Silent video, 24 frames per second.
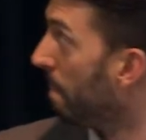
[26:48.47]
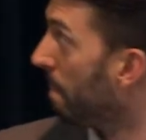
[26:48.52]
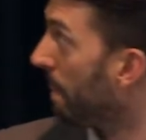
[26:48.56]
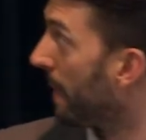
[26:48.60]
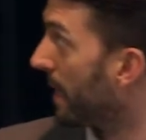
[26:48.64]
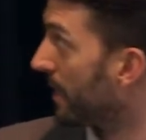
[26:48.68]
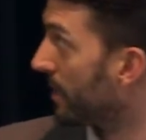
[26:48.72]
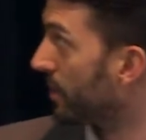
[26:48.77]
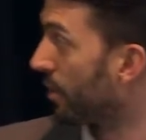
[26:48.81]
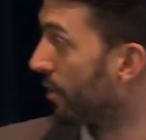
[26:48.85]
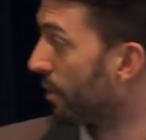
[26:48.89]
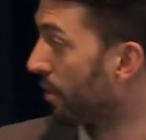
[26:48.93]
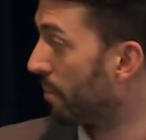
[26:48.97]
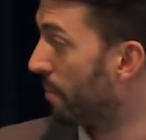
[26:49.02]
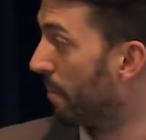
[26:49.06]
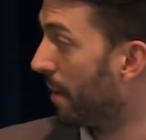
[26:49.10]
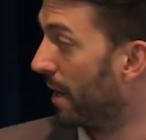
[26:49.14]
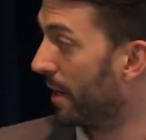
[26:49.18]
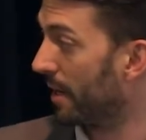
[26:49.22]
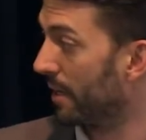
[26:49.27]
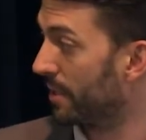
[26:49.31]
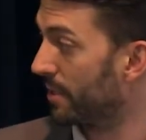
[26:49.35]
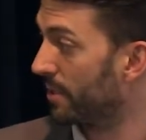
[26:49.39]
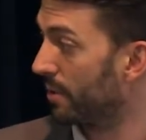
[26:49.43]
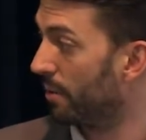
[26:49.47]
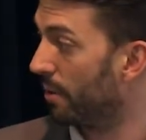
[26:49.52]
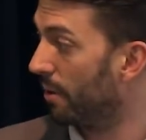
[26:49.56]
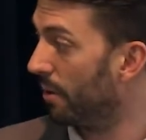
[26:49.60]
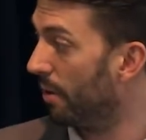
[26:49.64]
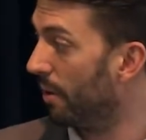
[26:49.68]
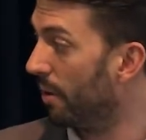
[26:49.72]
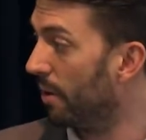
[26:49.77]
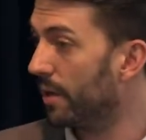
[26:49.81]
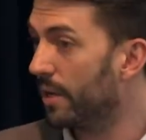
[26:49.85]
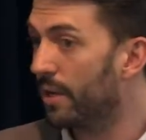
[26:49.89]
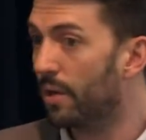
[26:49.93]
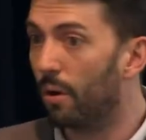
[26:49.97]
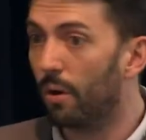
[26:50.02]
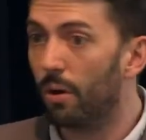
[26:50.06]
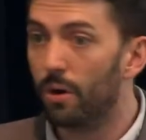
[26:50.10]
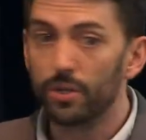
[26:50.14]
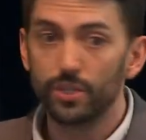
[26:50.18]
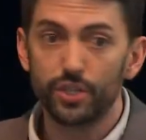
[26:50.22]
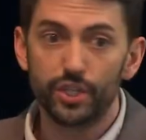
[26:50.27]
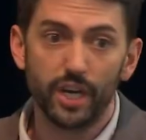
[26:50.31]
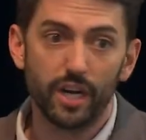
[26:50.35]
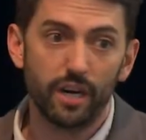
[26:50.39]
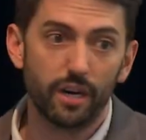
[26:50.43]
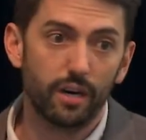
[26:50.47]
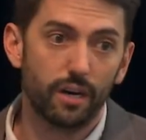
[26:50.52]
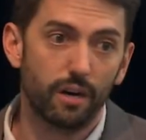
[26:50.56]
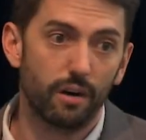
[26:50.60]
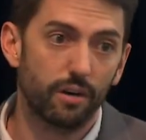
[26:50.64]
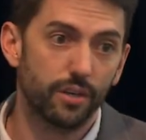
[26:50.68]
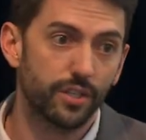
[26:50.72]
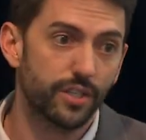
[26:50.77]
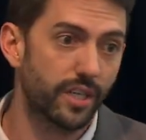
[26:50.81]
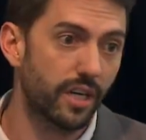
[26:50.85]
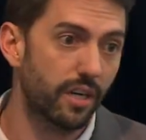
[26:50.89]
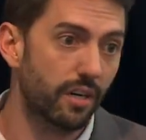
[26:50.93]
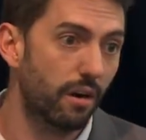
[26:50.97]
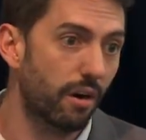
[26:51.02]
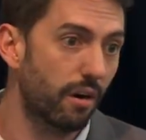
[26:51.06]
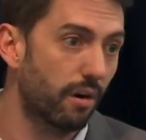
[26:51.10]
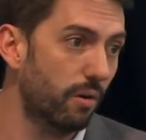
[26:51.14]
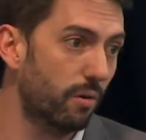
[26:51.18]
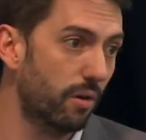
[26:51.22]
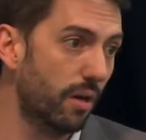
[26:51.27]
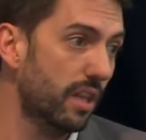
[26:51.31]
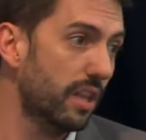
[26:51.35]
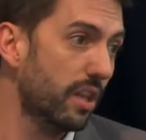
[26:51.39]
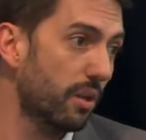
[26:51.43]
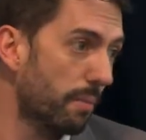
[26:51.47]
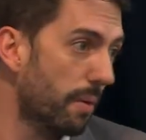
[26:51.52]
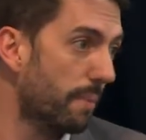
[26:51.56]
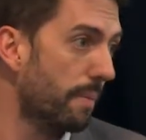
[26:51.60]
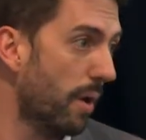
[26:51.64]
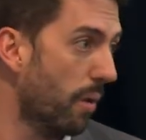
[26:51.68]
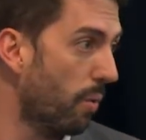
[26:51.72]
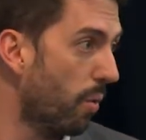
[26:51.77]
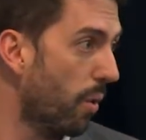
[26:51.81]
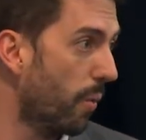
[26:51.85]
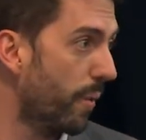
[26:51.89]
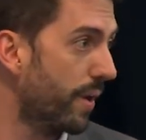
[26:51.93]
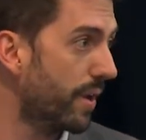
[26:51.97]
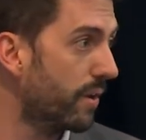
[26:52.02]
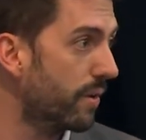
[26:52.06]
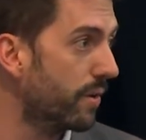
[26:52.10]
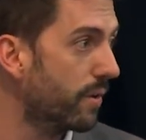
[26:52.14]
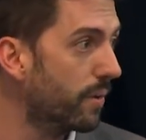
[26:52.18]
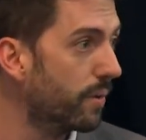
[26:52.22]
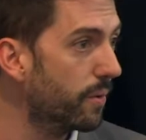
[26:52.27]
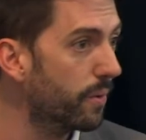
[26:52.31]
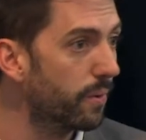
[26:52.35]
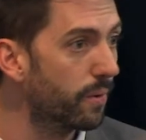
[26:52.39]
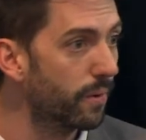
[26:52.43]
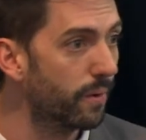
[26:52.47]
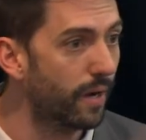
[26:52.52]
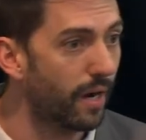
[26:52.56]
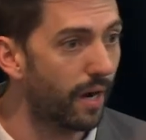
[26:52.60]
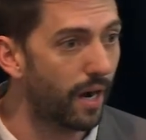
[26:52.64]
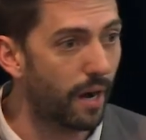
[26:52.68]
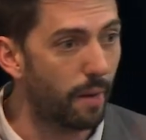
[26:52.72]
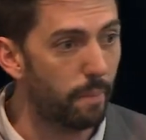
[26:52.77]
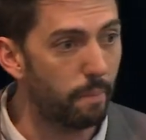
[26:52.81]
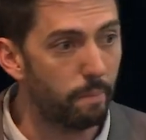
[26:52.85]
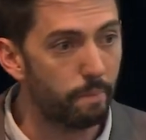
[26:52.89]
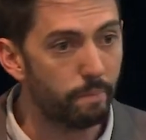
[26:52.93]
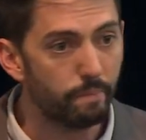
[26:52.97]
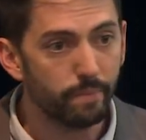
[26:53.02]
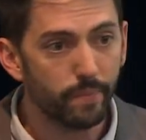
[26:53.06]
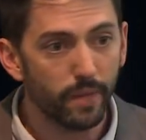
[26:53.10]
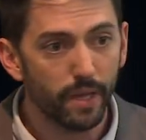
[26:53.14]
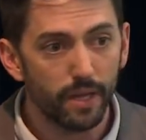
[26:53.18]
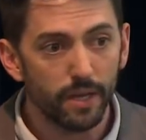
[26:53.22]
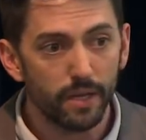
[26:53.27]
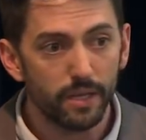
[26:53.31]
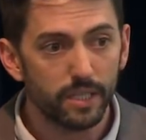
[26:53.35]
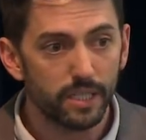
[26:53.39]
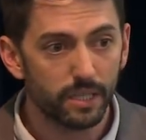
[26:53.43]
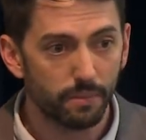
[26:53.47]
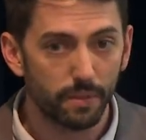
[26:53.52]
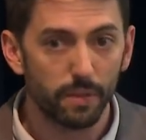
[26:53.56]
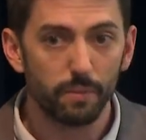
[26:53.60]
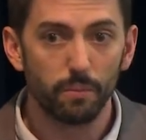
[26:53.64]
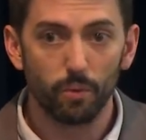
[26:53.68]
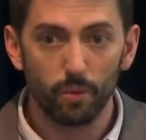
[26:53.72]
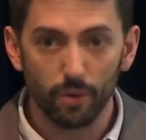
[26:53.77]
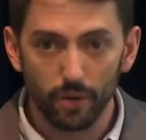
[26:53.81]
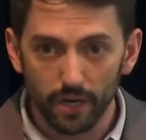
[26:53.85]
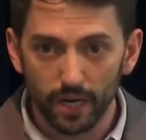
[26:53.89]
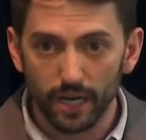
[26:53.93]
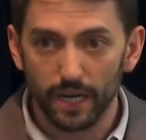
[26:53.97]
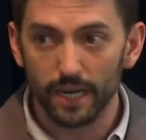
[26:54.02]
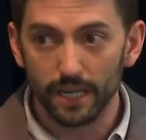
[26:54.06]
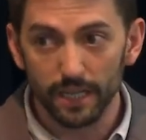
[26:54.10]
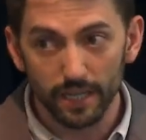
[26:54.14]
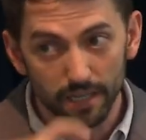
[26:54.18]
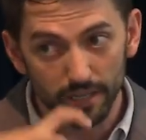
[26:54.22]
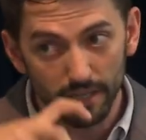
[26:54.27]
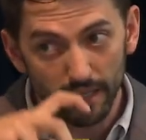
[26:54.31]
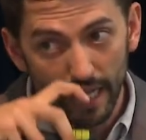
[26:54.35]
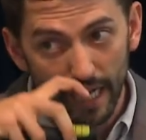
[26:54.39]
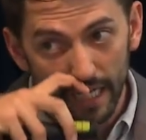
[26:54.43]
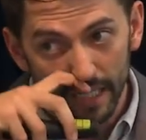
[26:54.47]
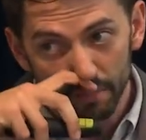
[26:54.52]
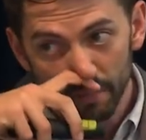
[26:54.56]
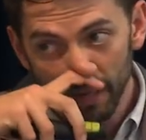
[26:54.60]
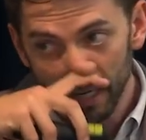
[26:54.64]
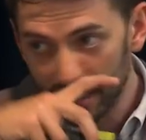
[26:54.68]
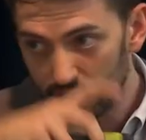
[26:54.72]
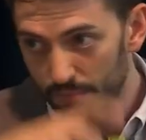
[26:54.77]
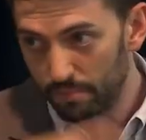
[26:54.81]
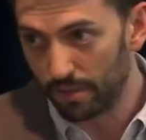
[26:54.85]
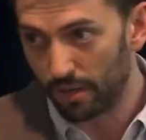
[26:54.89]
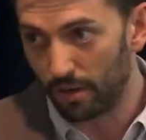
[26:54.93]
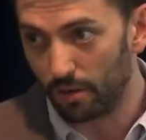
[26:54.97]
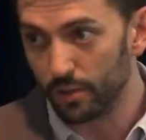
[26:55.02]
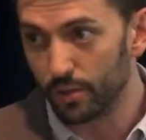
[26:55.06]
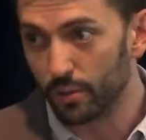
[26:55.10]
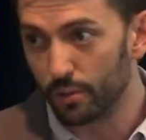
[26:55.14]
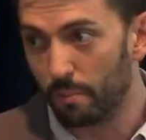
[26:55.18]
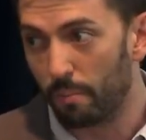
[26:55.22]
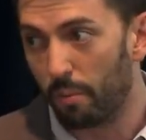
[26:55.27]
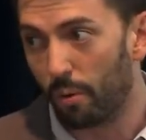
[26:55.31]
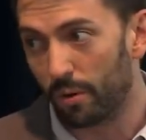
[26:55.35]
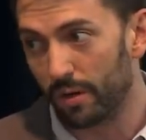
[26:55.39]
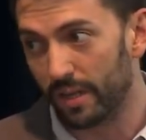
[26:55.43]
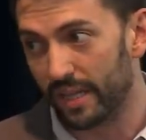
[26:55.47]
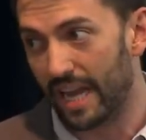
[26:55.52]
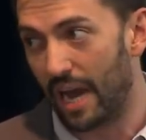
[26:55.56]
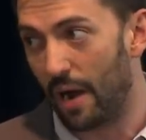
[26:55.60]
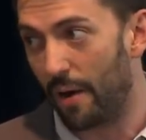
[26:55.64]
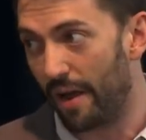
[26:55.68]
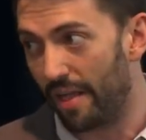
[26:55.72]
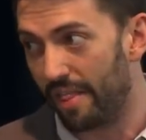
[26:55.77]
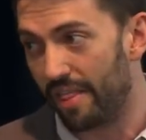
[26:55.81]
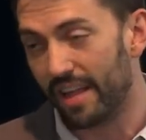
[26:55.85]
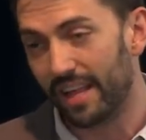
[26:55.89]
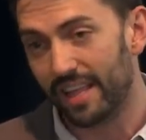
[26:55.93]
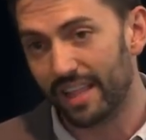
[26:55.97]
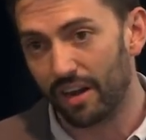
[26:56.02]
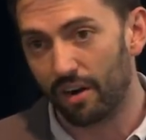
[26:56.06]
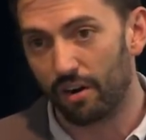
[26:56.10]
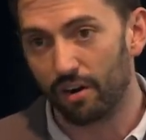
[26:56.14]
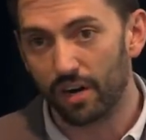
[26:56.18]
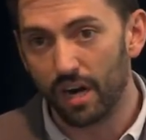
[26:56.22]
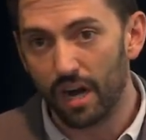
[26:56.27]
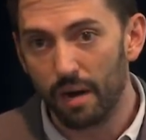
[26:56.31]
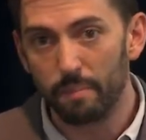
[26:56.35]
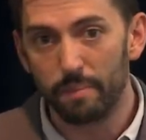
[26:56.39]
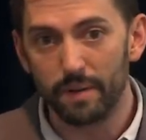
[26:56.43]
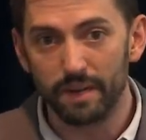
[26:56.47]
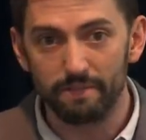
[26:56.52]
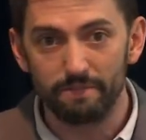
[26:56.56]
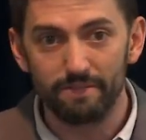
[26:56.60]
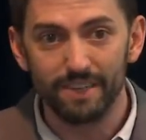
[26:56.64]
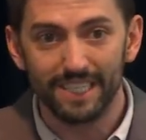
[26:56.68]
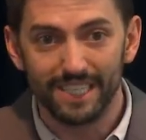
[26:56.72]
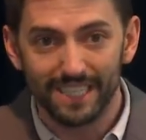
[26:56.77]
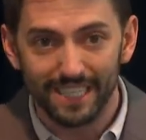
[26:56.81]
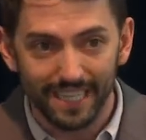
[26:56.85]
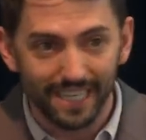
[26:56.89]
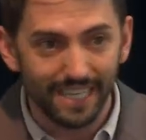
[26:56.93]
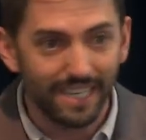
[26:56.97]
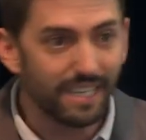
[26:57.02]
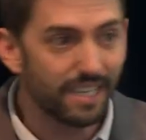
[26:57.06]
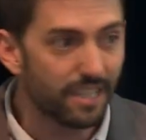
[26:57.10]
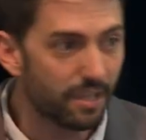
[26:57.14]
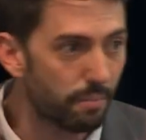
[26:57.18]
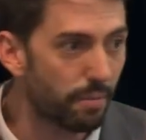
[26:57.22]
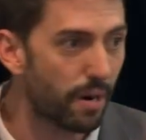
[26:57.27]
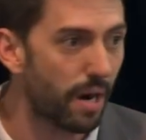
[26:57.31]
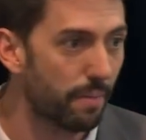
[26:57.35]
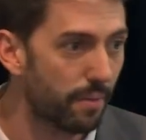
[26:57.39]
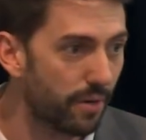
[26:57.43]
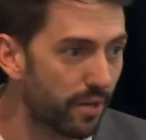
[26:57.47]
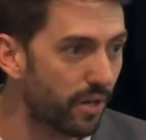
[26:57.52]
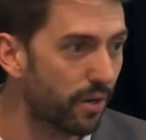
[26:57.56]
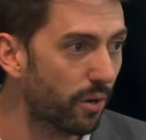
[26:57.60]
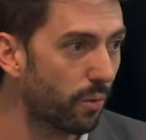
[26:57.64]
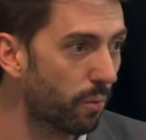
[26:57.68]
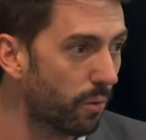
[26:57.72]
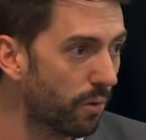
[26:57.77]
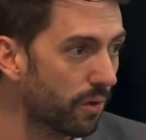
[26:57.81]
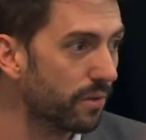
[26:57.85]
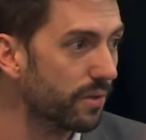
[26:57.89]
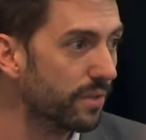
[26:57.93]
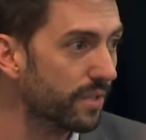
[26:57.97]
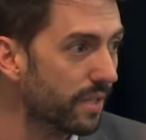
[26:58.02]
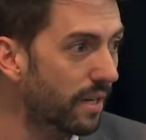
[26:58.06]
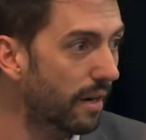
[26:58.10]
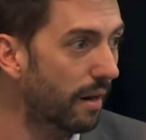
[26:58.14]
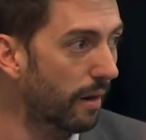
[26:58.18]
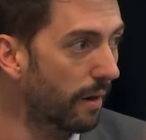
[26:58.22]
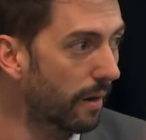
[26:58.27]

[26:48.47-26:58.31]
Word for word: that started Omada. So I'll, you know, I'll share I'll share a little bit about what we do. Um, some of the more kind of clinical aspects, but also importantly, how I think that our company fits in in the primary care world.